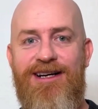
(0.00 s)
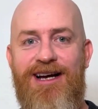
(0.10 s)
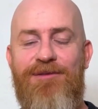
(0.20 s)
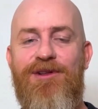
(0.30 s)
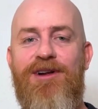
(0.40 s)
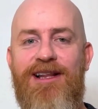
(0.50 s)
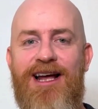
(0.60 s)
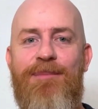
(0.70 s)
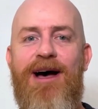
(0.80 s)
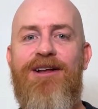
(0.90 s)
I've learned a
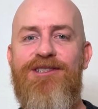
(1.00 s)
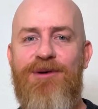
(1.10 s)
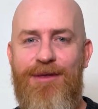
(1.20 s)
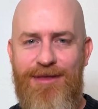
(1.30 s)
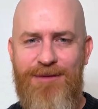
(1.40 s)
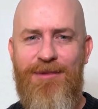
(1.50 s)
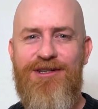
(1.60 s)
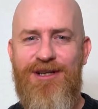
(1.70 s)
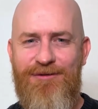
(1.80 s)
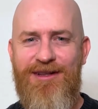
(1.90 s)
lot about it, so I think
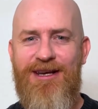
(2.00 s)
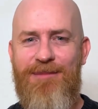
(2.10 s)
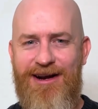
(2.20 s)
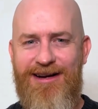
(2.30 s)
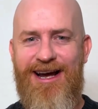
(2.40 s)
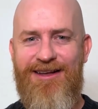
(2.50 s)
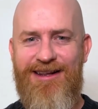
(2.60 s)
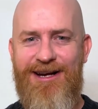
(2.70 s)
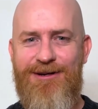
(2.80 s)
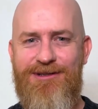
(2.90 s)
much differently about it now
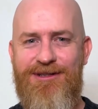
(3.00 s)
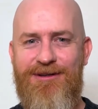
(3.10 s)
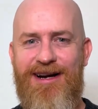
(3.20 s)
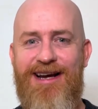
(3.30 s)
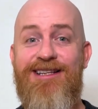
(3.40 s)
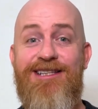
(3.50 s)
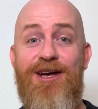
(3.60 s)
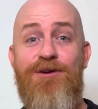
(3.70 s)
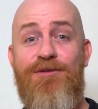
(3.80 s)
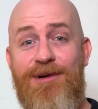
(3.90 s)
than I used to, and I can
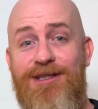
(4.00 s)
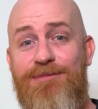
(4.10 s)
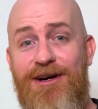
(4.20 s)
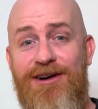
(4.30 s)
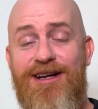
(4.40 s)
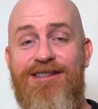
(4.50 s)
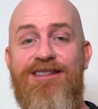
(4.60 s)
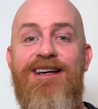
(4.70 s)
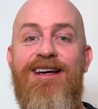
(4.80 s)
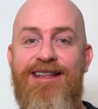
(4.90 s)
tell you from
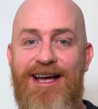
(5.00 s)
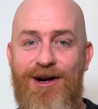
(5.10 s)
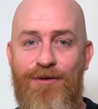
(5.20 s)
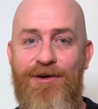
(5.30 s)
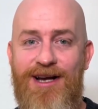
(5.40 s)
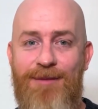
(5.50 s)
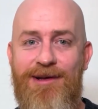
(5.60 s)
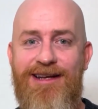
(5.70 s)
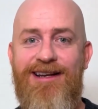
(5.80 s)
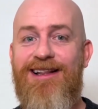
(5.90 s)
experience that
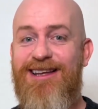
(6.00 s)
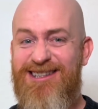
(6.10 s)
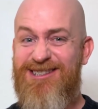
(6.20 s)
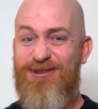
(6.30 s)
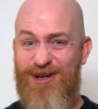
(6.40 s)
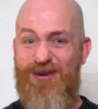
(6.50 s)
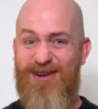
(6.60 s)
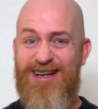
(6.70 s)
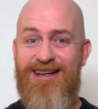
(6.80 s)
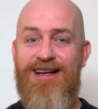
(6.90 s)
overcoming it, at least to a
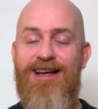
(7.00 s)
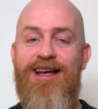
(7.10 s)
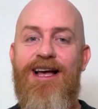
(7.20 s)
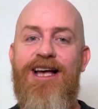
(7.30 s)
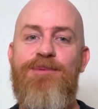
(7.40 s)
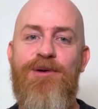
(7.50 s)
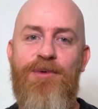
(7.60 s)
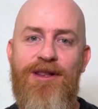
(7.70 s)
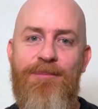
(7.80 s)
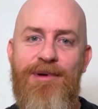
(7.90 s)
degree, has been
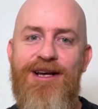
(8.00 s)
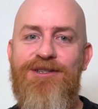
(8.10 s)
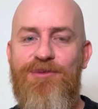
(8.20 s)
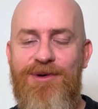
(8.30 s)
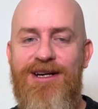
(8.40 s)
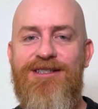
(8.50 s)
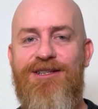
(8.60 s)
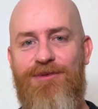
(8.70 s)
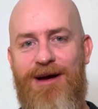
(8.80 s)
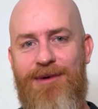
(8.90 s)
one of the biggest
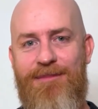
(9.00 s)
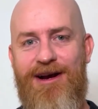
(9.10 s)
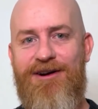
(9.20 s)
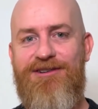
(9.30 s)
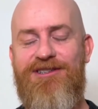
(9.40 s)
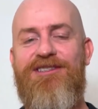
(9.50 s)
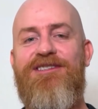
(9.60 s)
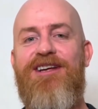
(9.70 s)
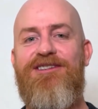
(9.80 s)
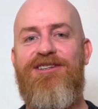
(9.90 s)
reasons why my marriage is
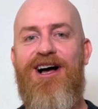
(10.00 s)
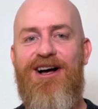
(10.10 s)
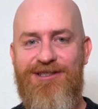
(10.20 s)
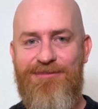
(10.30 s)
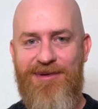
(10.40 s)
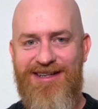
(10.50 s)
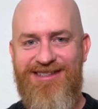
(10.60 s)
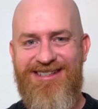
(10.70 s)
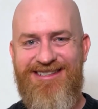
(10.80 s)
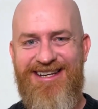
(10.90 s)
in such an awesome place
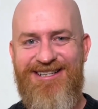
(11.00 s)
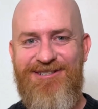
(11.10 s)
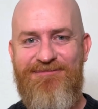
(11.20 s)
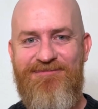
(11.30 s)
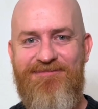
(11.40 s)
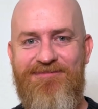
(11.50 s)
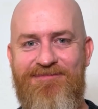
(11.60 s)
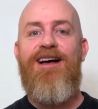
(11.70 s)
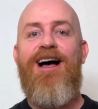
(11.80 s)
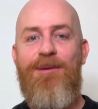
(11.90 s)
these days.
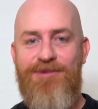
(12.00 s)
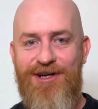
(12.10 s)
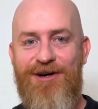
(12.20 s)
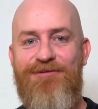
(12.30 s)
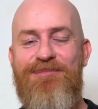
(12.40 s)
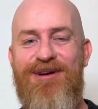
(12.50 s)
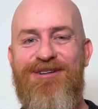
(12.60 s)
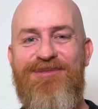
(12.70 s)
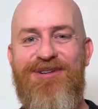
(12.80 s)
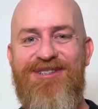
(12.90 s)
I'm Doug from
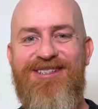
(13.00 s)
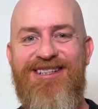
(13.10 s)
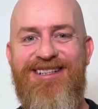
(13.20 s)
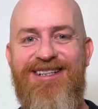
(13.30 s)
Marriage First.